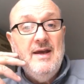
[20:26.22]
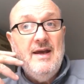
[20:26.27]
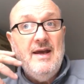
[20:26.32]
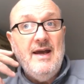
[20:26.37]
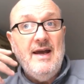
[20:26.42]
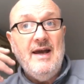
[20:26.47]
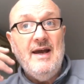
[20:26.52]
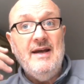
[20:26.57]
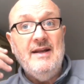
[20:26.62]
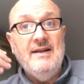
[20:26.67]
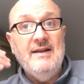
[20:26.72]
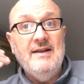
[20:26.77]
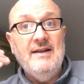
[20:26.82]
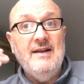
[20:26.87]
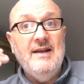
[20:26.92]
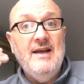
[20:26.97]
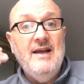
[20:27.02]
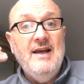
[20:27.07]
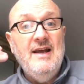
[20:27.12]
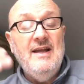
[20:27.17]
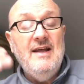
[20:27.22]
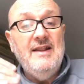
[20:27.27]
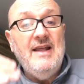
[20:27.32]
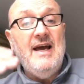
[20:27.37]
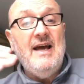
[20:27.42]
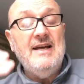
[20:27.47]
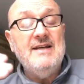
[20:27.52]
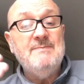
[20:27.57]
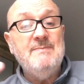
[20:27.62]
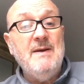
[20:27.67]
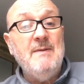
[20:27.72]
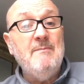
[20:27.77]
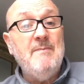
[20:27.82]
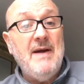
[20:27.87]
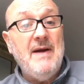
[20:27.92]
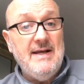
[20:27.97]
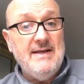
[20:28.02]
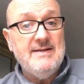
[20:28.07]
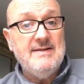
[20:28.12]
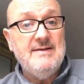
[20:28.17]
And that has been
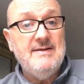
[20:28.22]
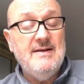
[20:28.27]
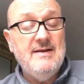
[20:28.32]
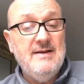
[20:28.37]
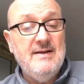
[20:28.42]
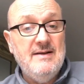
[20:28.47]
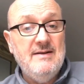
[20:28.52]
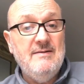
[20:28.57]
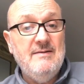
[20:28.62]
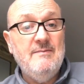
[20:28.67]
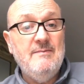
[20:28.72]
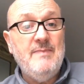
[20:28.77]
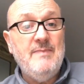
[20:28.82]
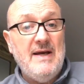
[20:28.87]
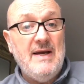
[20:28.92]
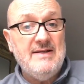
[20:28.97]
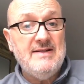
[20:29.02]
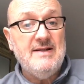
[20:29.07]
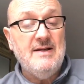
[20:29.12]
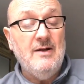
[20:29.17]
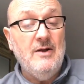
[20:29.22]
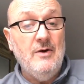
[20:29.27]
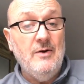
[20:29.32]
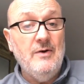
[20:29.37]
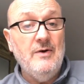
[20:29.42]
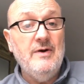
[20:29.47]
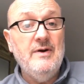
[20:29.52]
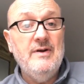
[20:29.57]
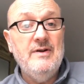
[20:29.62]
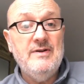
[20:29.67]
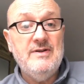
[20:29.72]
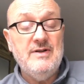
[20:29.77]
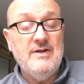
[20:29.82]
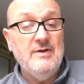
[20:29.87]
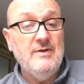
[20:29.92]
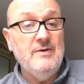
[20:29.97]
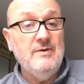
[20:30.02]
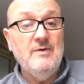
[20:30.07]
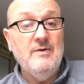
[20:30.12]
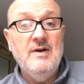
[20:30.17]
passed along
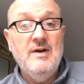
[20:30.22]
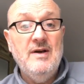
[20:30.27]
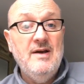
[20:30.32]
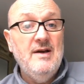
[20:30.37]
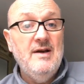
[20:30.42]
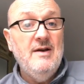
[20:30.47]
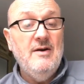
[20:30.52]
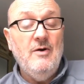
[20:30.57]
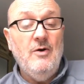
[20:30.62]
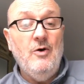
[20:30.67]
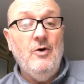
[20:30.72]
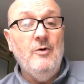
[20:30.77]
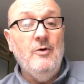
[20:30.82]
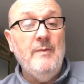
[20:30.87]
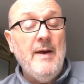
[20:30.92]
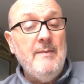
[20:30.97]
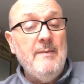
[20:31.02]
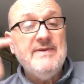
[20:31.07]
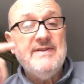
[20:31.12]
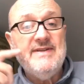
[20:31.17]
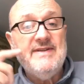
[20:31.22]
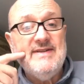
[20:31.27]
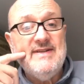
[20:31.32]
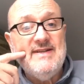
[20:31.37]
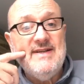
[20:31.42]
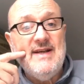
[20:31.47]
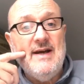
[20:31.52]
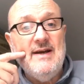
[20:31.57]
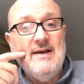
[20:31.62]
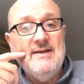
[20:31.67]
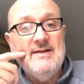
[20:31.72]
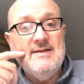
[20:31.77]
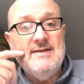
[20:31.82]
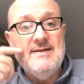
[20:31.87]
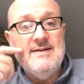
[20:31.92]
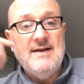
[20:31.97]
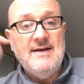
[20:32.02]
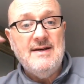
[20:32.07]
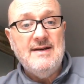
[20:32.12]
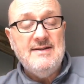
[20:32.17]
to all members of
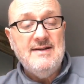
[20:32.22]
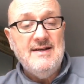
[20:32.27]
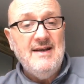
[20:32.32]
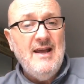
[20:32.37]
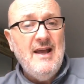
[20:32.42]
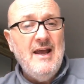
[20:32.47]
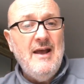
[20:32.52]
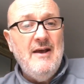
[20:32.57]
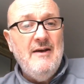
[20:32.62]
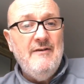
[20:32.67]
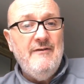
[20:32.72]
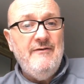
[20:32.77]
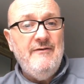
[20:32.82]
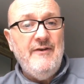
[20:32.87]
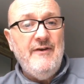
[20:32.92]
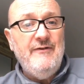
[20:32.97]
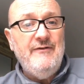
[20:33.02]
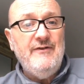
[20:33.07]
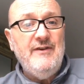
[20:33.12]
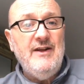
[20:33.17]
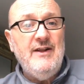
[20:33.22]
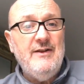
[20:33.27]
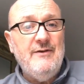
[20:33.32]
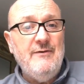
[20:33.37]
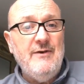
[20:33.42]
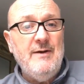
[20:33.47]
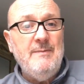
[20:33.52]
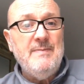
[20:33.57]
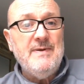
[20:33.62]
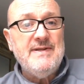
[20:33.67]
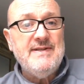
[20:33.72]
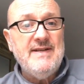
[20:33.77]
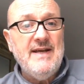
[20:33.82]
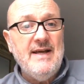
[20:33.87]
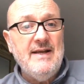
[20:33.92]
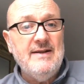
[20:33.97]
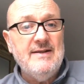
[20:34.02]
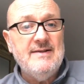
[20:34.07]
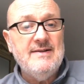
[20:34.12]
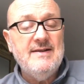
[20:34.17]
society.
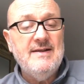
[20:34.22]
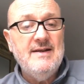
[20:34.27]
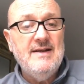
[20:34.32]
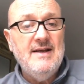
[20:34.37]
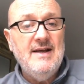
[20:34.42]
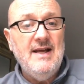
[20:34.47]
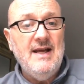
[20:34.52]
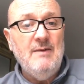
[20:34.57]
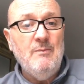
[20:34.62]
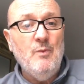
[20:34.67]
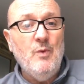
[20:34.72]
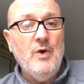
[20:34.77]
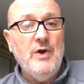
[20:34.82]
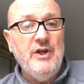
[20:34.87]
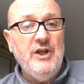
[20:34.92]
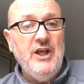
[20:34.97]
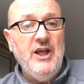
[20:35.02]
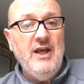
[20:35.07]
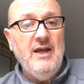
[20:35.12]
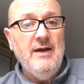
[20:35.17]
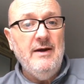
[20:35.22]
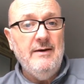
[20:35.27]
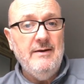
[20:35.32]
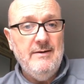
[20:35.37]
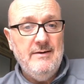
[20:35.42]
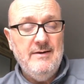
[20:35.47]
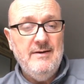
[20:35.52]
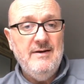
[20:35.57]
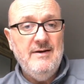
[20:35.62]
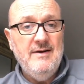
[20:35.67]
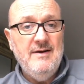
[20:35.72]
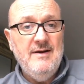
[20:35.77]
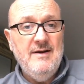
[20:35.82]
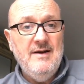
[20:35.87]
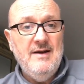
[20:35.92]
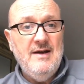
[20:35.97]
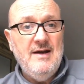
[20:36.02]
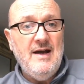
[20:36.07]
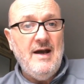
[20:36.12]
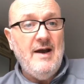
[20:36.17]
53% in 1 year.
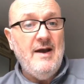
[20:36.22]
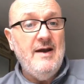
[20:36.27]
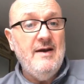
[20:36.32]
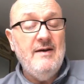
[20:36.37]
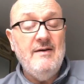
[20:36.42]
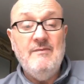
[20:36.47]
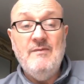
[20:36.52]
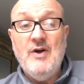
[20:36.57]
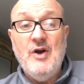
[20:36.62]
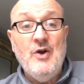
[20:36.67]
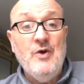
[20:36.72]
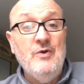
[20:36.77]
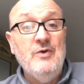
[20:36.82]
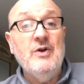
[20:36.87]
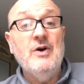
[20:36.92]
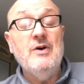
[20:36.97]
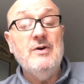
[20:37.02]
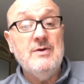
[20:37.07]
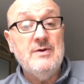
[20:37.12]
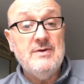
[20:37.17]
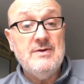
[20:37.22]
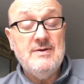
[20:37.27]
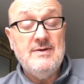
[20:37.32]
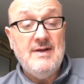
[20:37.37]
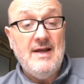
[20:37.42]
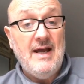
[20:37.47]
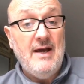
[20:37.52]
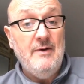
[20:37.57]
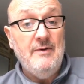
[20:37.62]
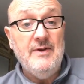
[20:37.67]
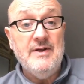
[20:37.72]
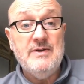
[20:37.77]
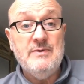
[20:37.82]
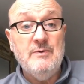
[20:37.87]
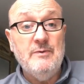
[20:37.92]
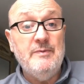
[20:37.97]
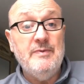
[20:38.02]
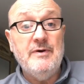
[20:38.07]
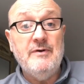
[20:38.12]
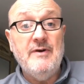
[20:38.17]
Who knows how this
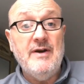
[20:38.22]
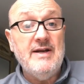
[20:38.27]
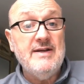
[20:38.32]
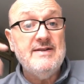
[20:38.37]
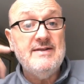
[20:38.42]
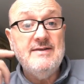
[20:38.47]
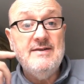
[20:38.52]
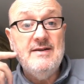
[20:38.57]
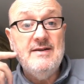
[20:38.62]
will progress?